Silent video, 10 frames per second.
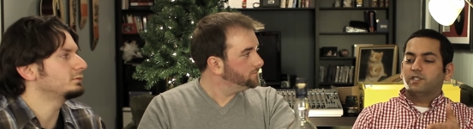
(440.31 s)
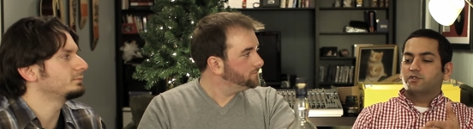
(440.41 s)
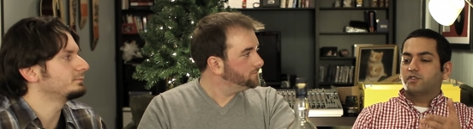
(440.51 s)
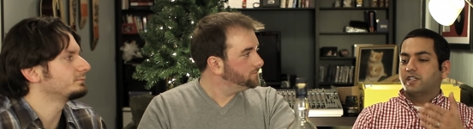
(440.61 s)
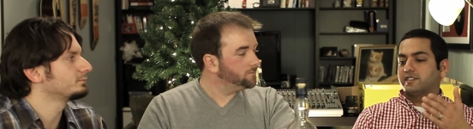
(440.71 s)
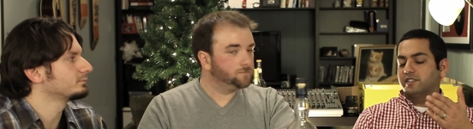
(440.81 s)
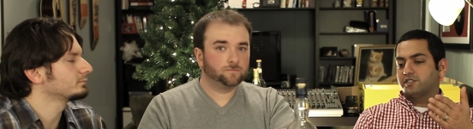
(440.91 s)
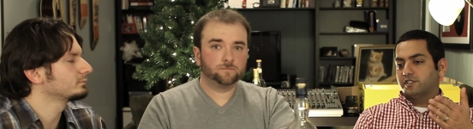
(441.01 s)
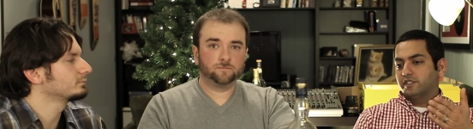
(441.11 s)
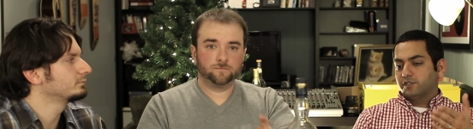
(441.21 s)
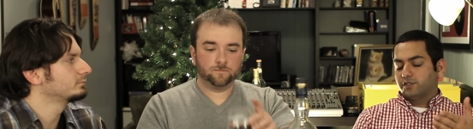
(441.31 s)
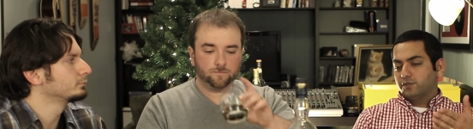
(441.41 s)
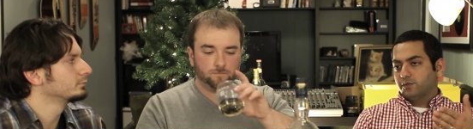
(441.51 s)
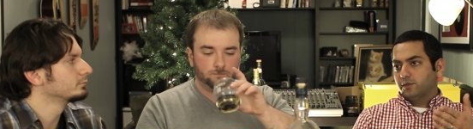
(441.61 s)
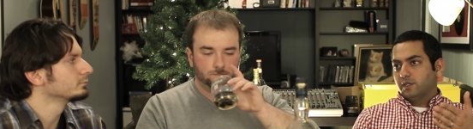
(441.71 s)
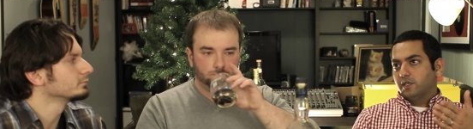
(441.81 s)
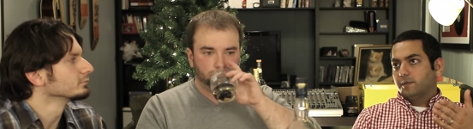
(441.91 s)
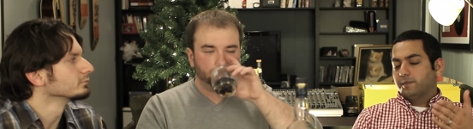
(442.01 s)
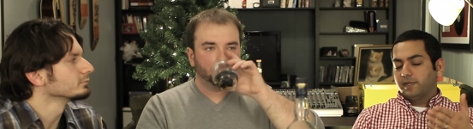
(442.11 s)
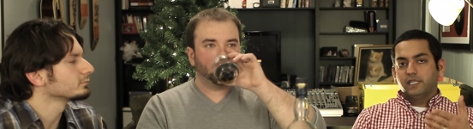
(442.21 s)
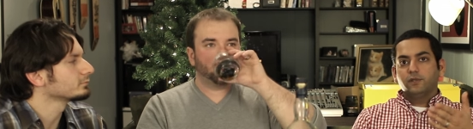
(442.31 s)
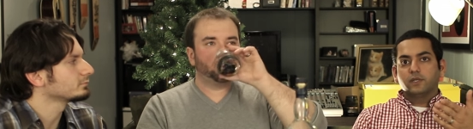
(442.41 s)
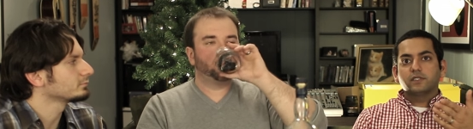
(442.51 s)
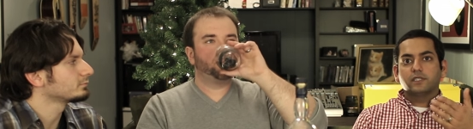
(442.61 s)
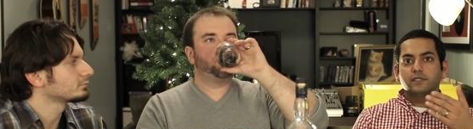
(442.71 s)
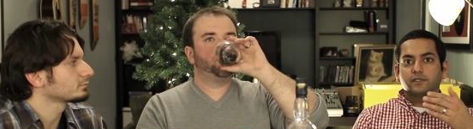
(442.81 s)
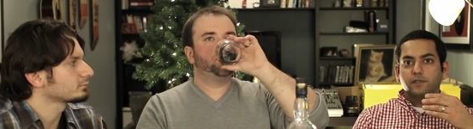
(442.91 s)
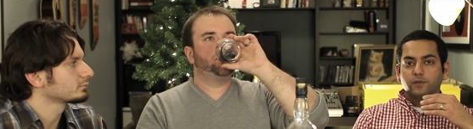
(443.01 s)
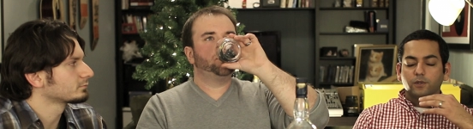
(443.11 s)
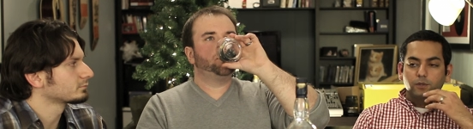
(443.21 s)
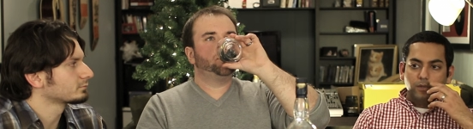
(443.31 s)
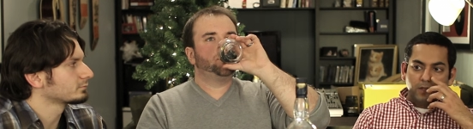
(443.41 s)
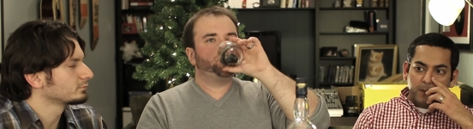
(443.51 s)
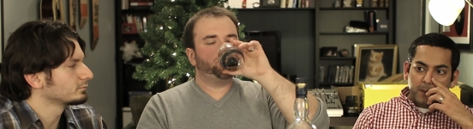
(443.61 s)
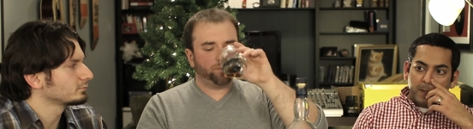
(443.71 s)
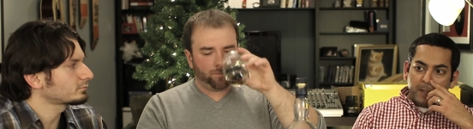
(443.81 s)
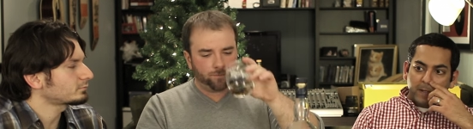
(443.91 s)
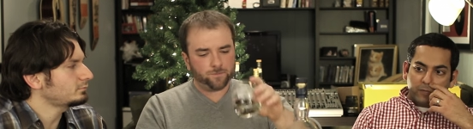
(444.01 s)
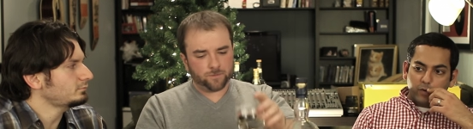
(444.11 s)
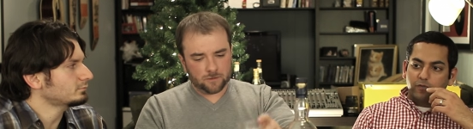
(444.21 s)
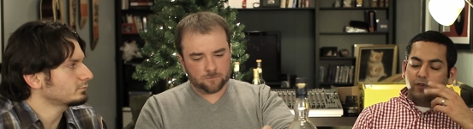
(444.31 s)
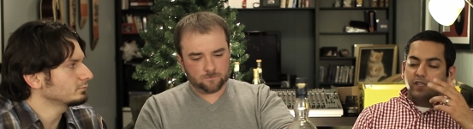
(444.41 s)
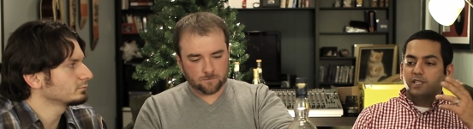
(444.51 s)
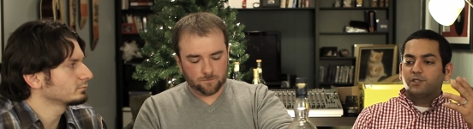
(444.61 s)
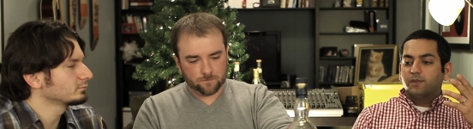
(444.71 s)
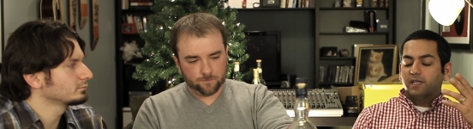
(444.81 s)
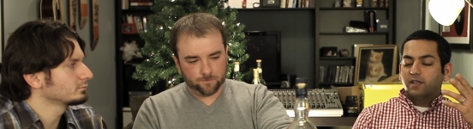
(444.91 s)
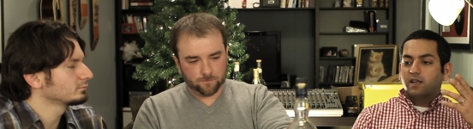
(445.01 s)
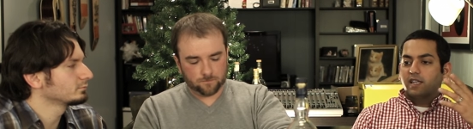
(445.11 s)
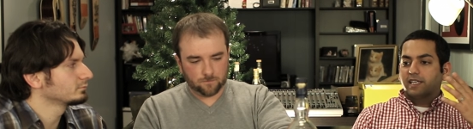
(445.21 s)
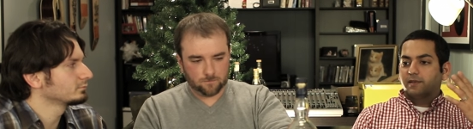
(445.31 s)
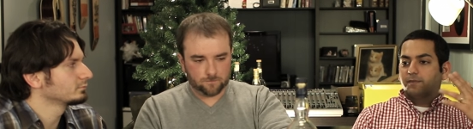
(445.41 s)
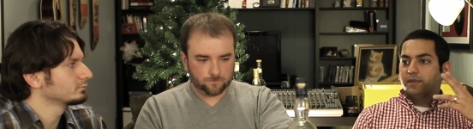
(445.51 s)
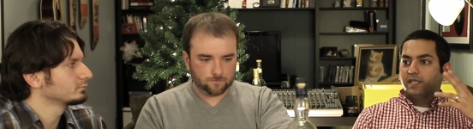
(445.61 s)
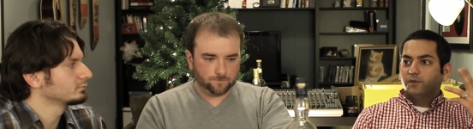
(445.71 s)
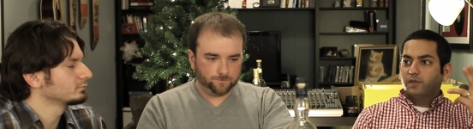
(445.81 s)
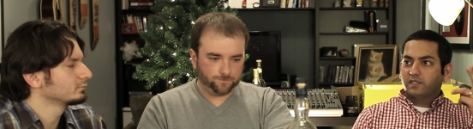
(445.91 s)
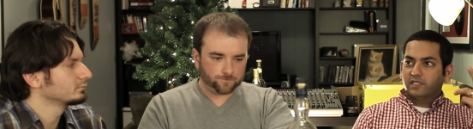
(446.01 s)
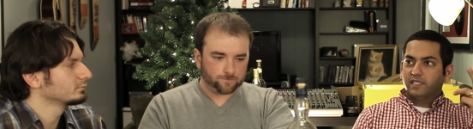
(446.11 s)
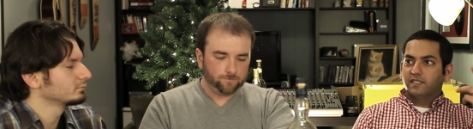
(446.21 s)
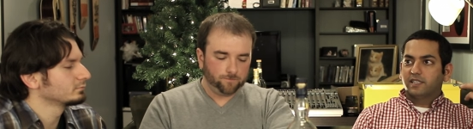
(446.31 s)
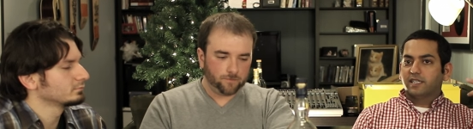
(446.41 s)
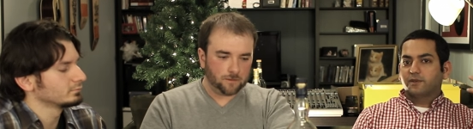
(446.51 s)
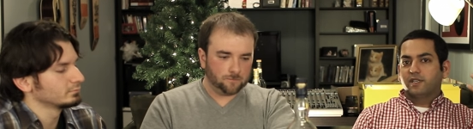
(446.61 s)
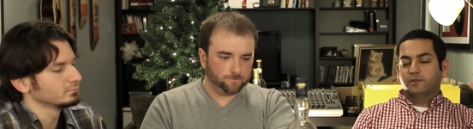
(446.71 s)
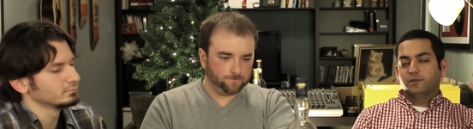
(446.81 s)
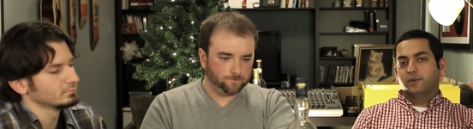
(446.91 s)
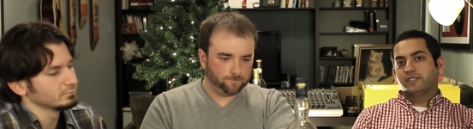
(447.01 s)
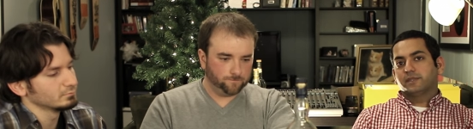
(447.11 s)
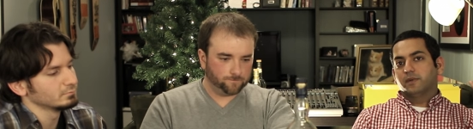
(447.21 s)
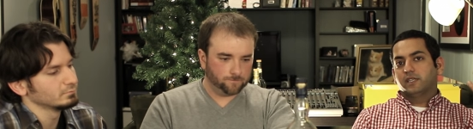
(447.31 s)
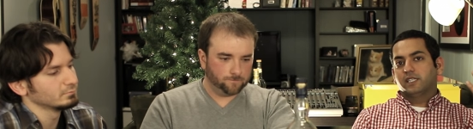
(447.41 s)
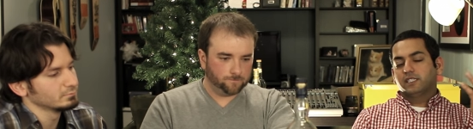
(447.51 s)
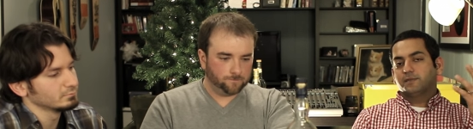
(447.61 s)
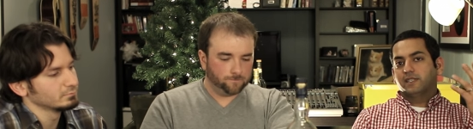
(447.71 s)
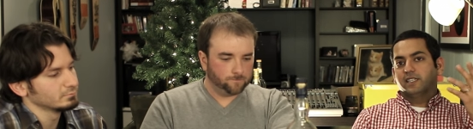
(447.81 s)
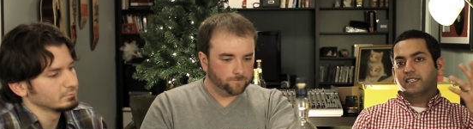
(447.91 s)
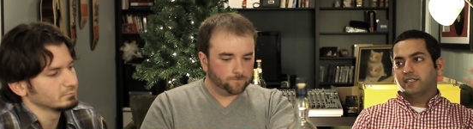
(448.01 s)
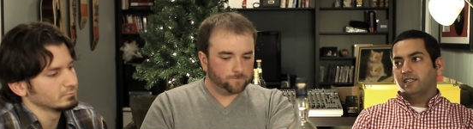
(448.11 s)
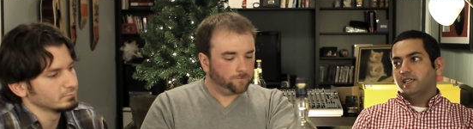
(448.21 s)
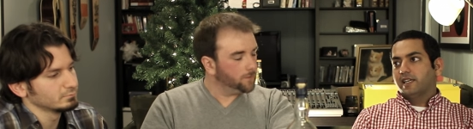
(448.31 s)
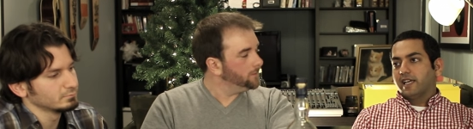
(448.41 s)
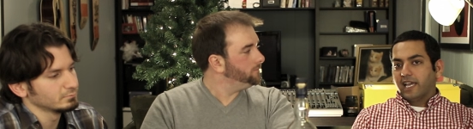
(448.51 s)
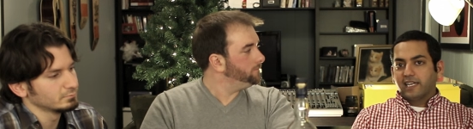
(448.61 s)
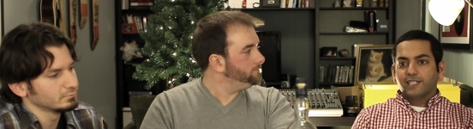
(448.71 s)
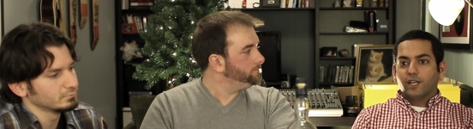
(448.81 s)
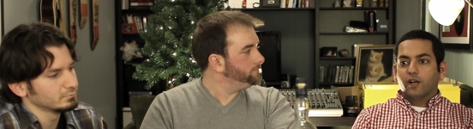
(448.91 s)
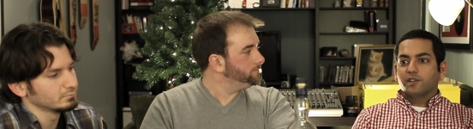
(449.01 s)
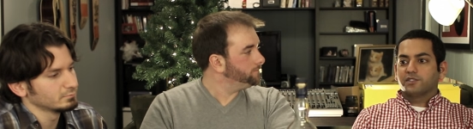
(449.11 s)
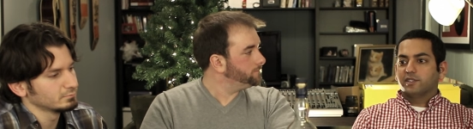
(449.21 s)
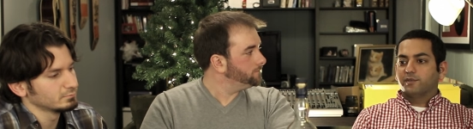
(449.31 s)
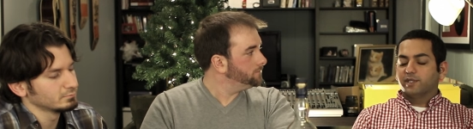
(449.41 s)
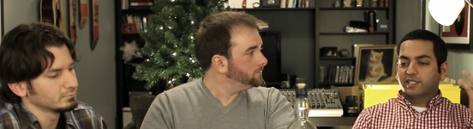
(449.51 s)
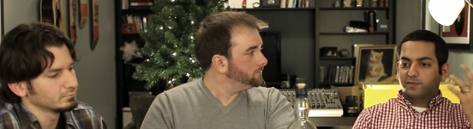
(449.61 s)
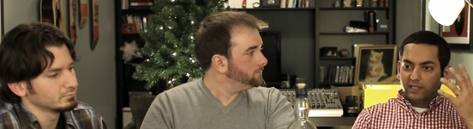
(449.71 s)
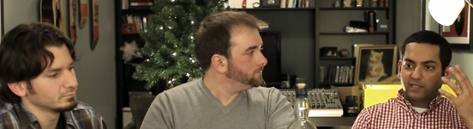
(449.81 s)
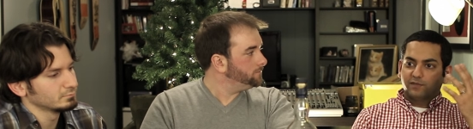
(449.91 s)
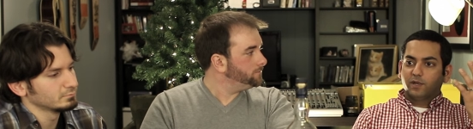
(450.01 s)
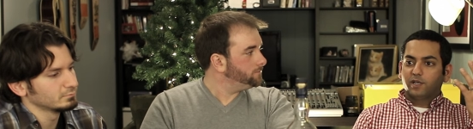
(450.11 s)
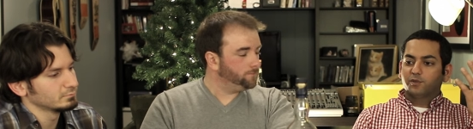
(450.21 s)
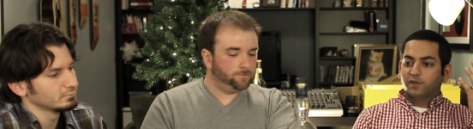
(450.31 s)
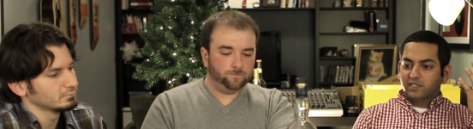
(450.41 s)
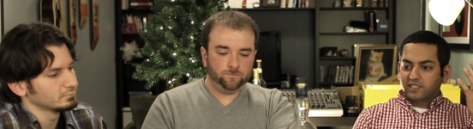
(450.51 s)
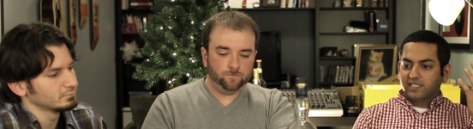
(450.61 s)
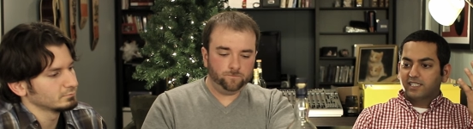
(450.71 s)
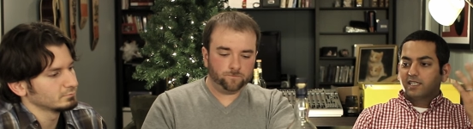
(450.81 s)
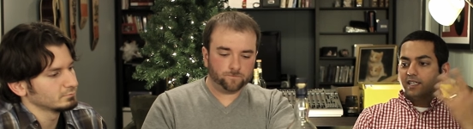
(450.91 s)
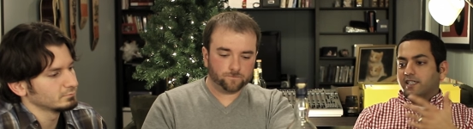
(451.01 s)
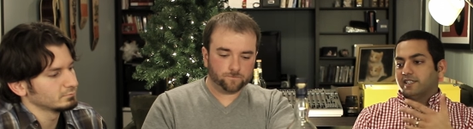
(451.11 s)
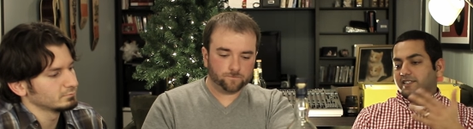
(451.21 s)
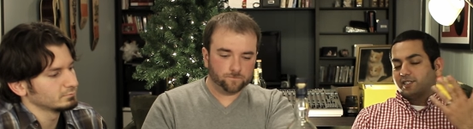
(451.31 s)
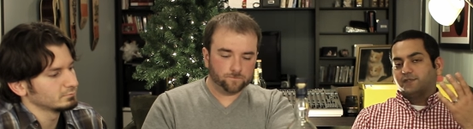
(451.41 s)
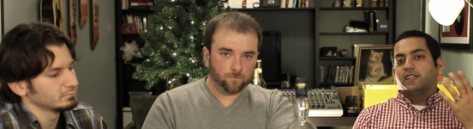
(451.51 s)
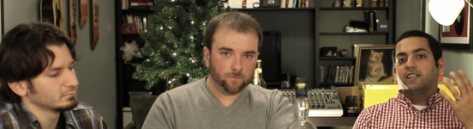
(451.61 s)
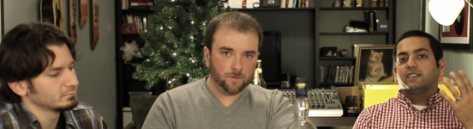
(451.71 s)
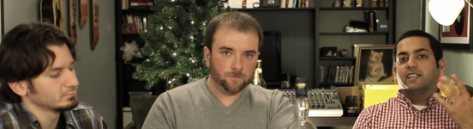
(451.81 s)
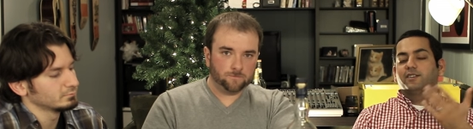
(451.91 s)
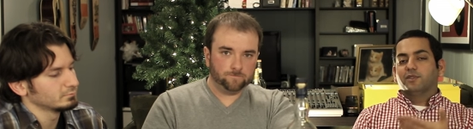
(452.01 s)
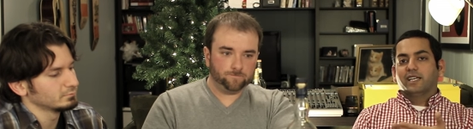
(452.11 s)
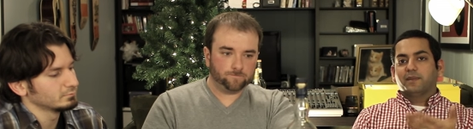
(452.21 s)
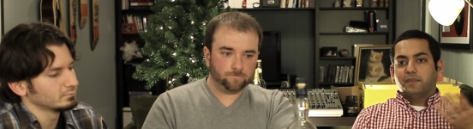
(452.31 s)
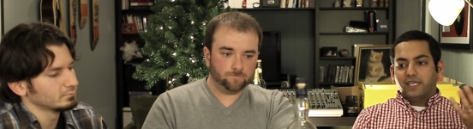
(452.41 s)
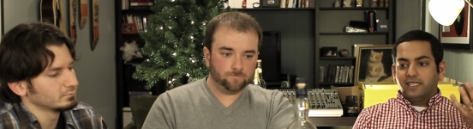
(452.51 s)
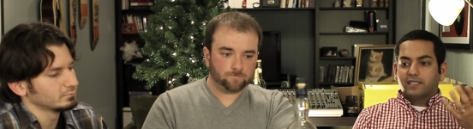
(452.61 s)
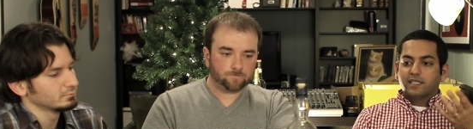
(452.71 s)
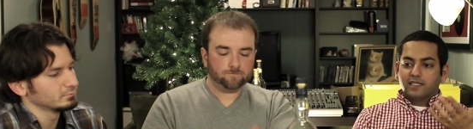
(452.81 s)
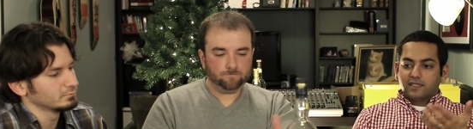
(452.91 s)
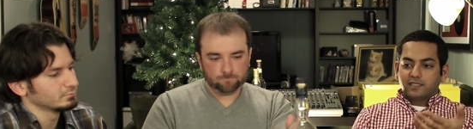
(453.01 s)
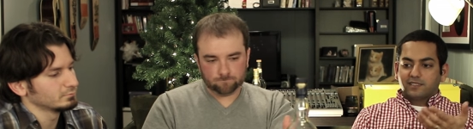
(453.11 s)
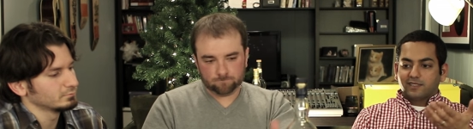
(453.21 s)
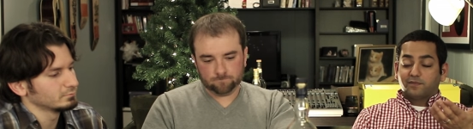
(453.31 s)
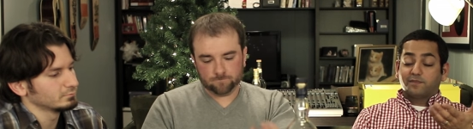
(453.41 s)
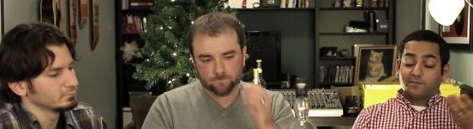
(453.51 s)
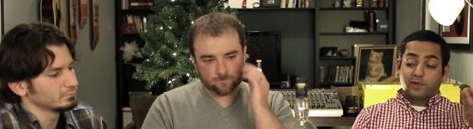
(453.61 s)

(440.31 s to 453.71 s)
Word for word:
Speaker 1: to transition into peaty whiskeys. If you mm. if you're afraid that you might not like a peaty whiskey and you're like, well, I don't want to waste the money and spend like an eighty dollars on a really expensive bottle of whiskey. Just find out that I don't like peat, this is a